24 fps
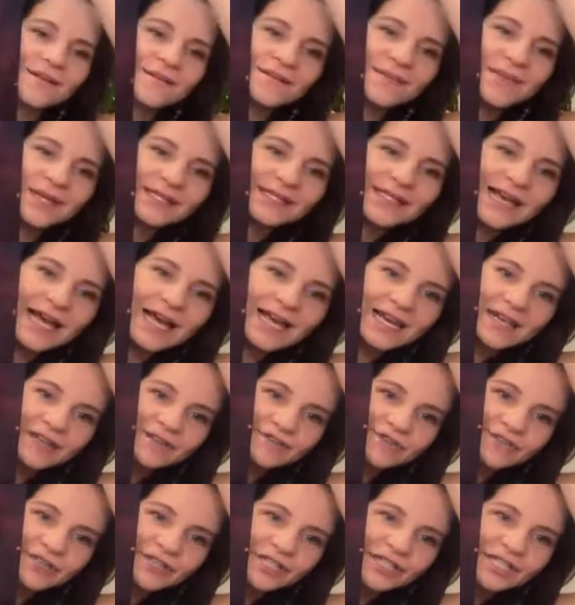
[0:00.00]

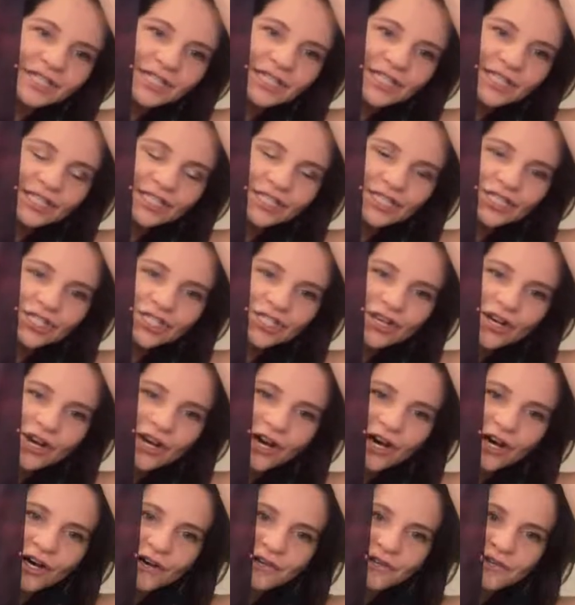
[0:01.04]
mandala for each
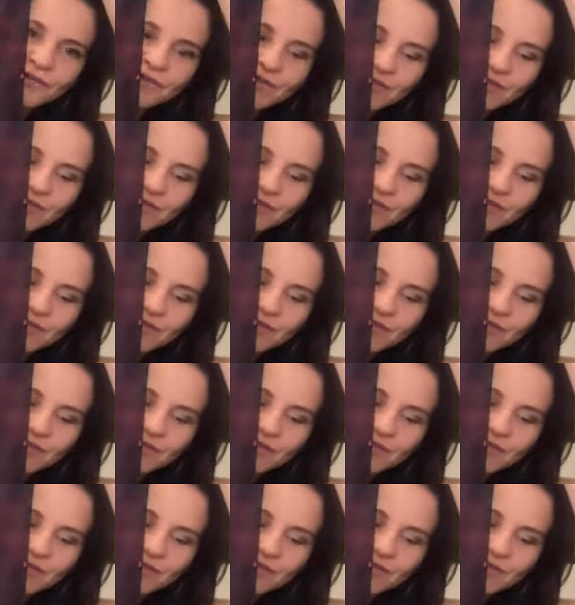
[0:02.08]
of